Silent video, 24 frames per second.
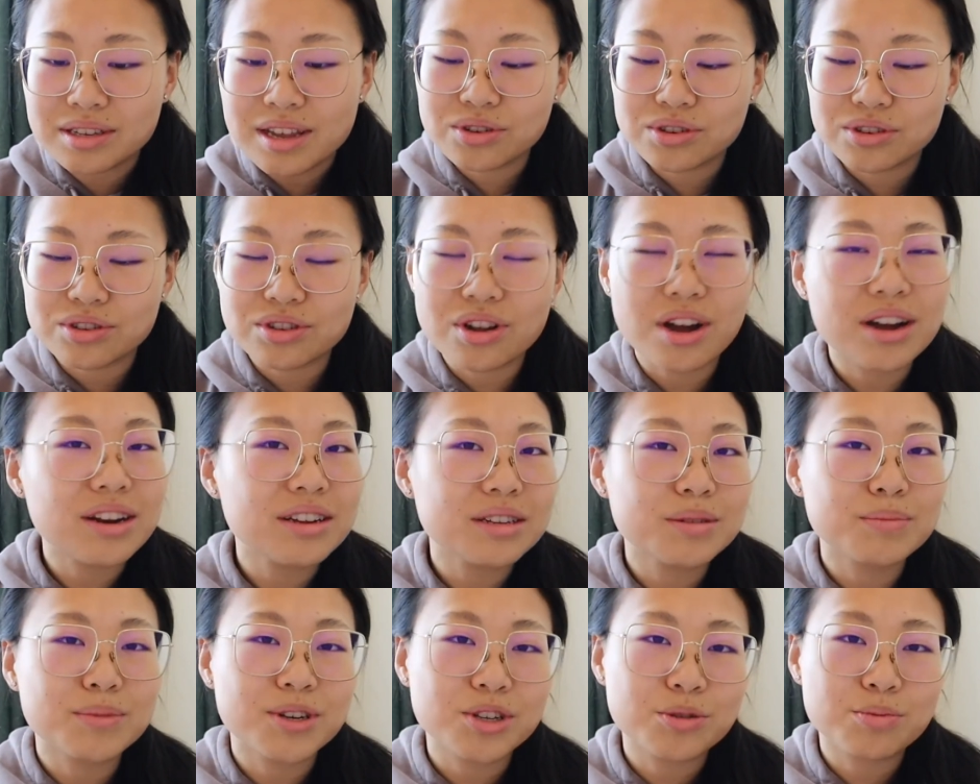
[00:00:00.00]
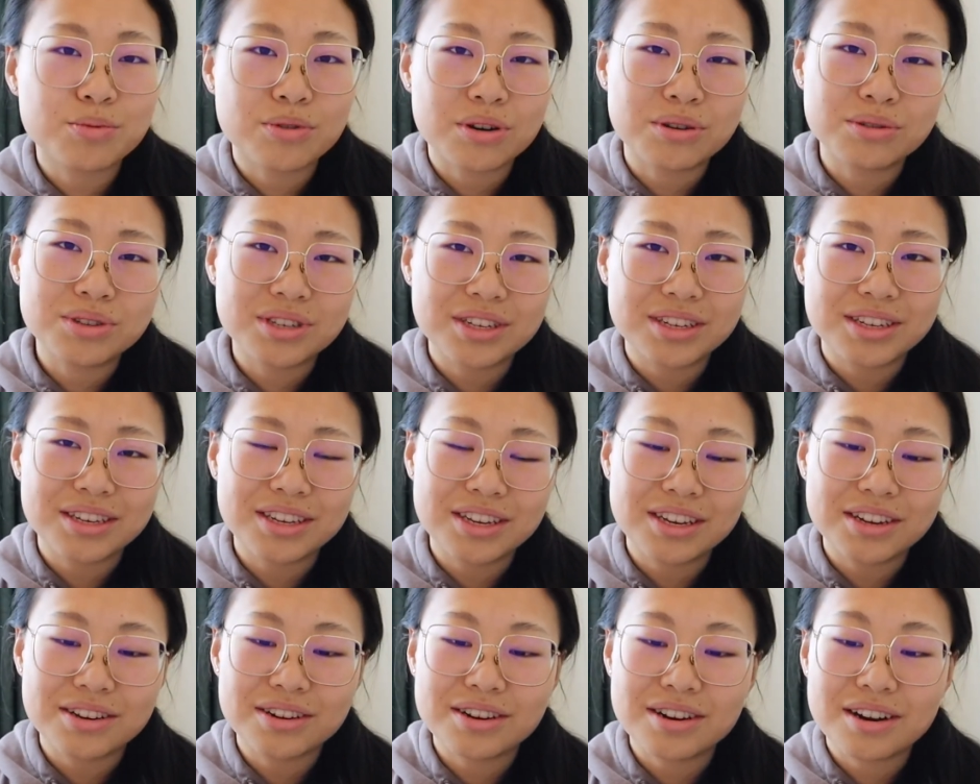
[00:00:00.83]
There's not as much protein
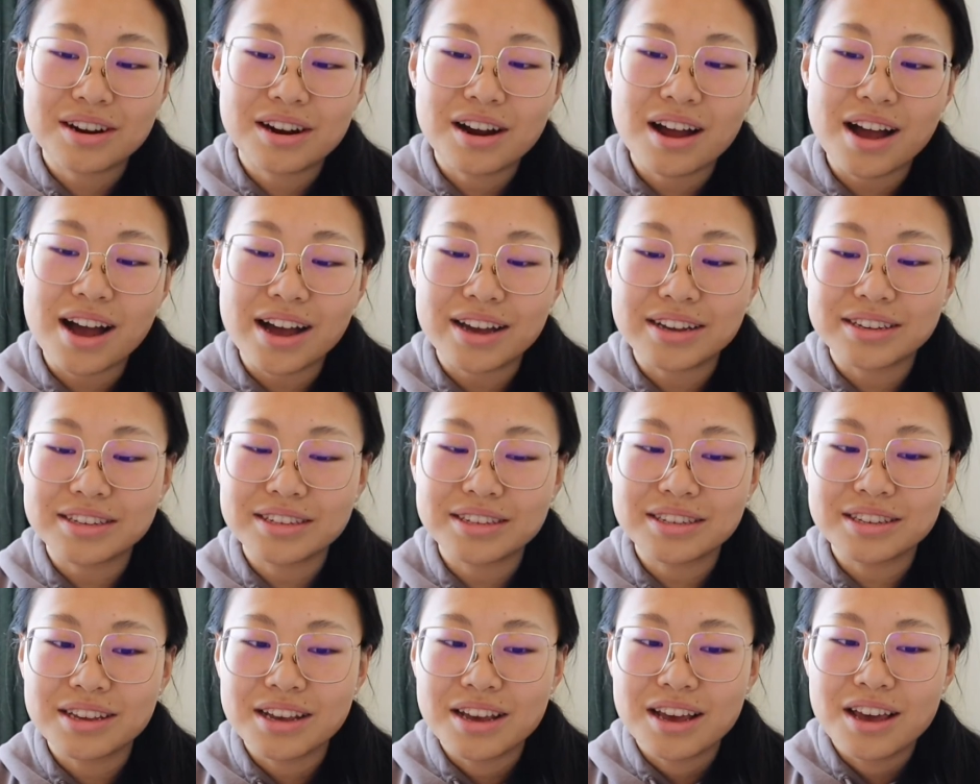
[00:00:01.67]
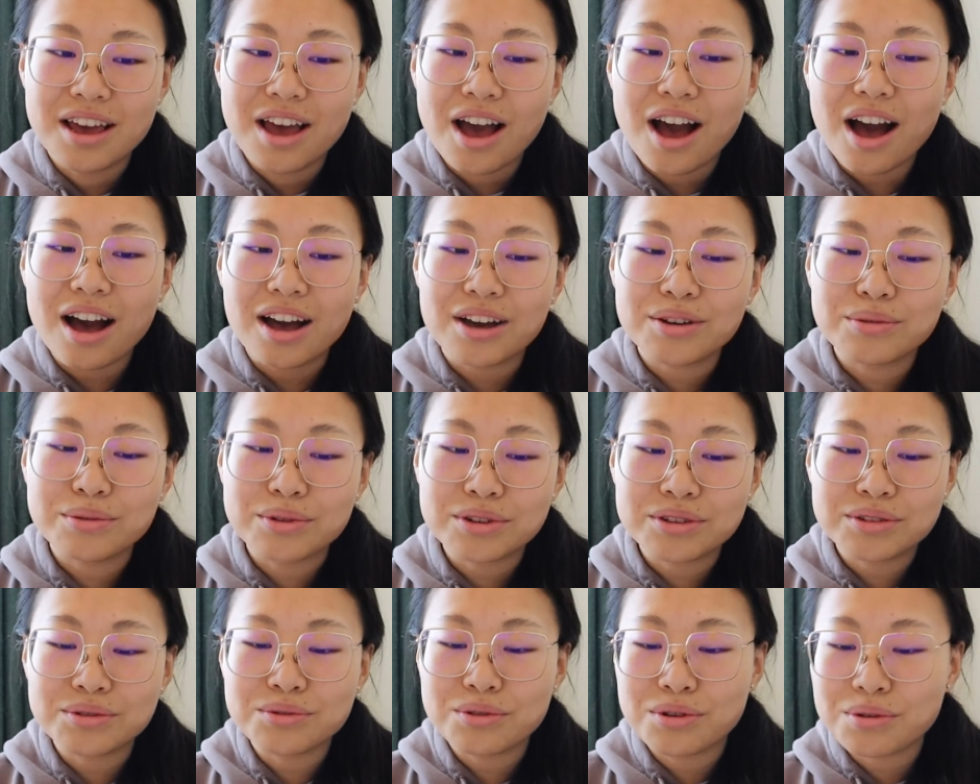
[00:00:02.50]
here as I
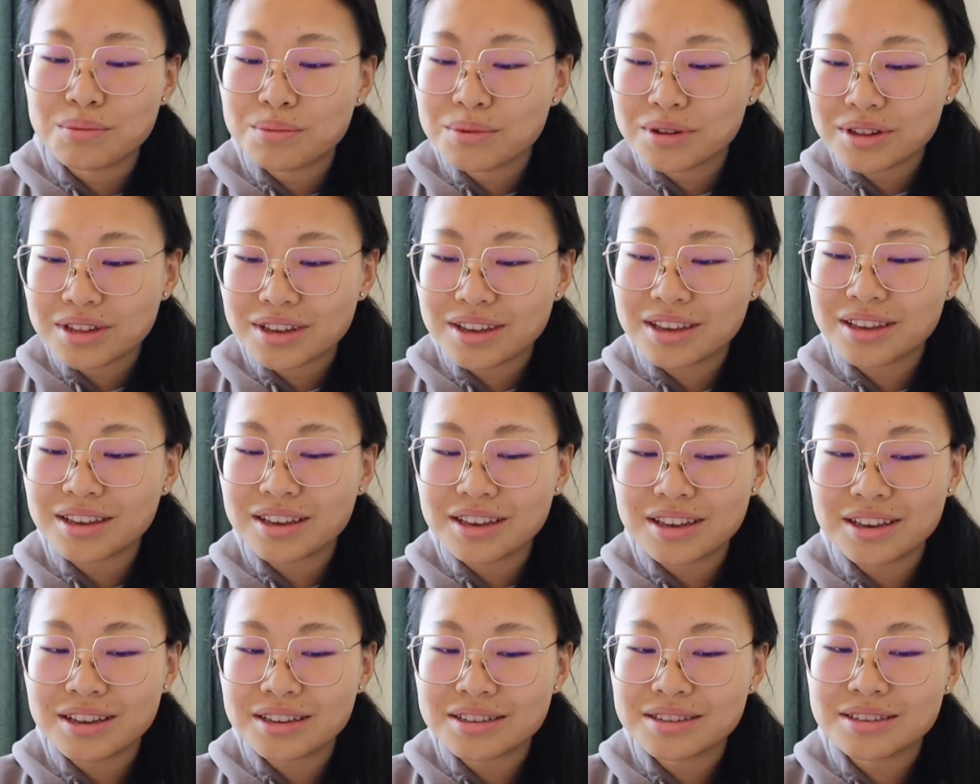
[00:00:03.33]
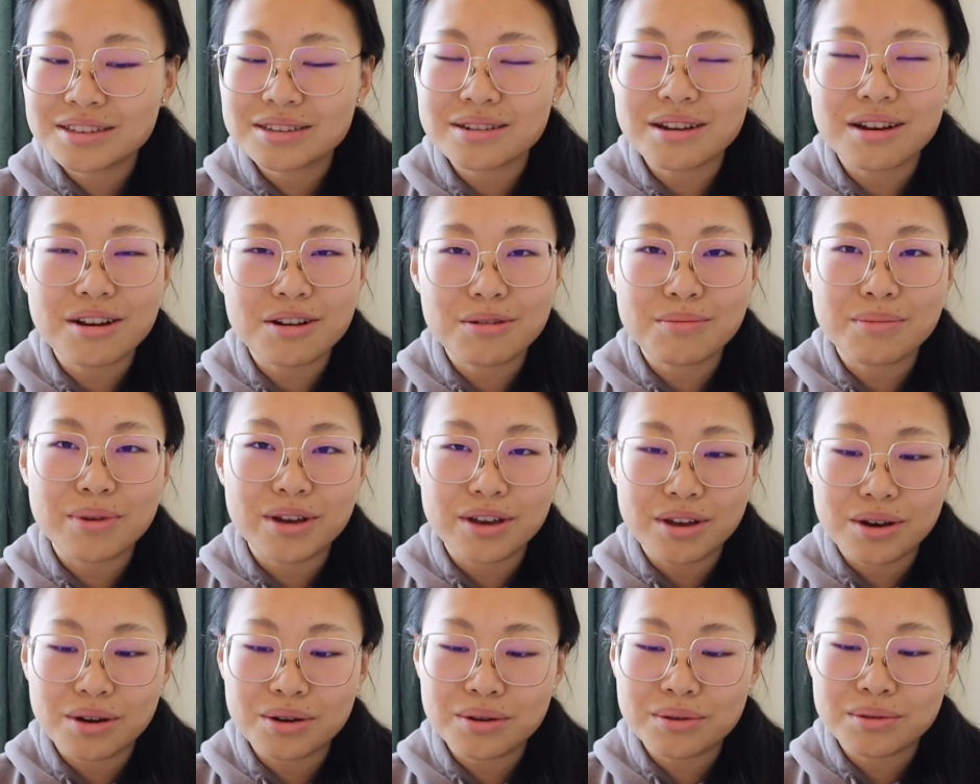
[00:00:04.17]
would normally eat on
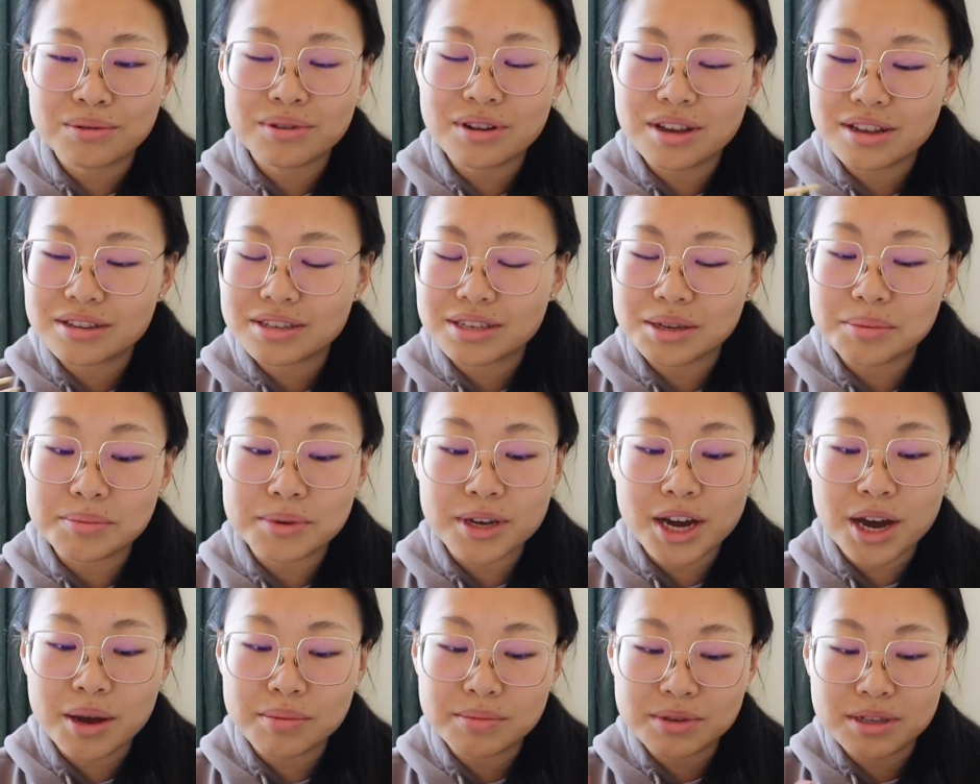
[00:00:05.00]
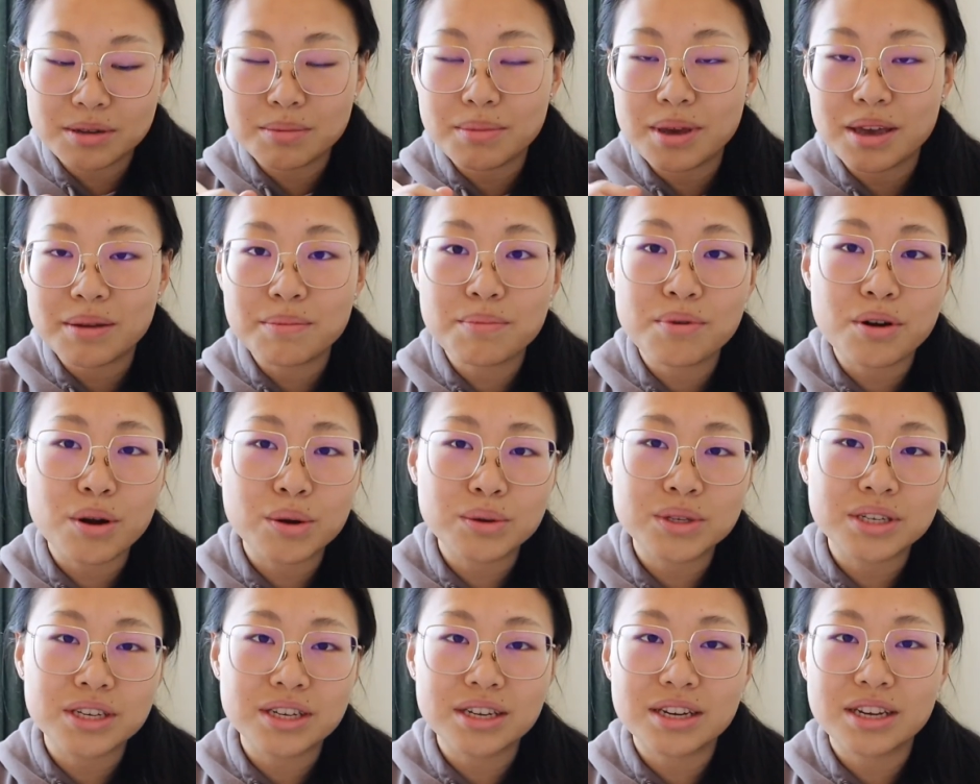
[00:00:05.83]
my own, and sometimes the main
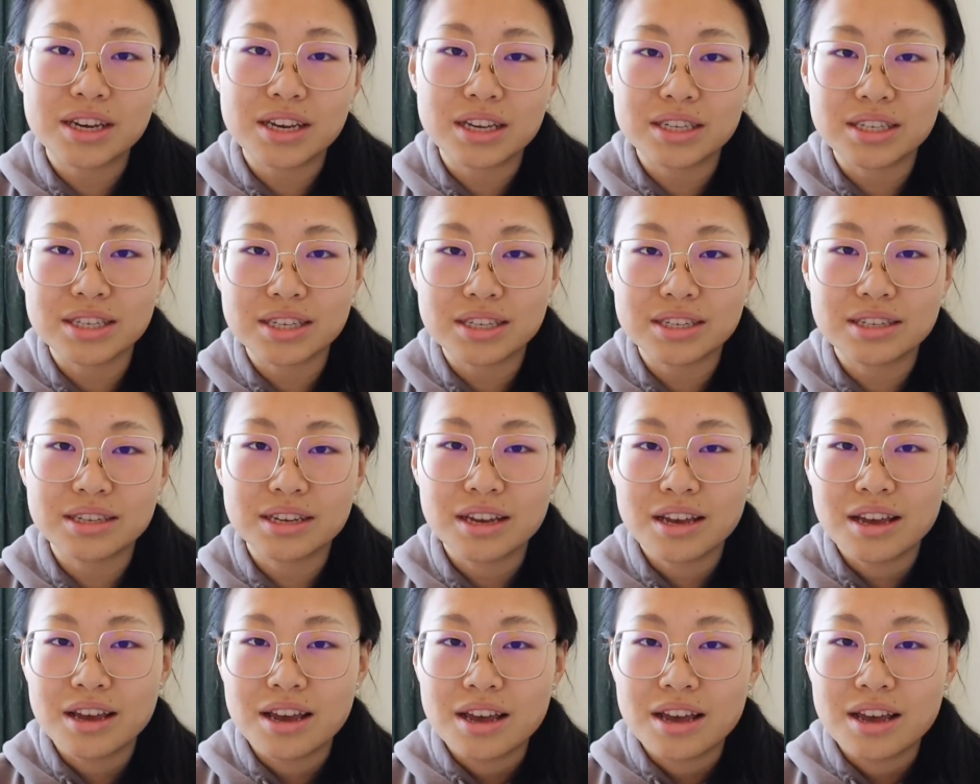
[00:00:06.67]
protein isn't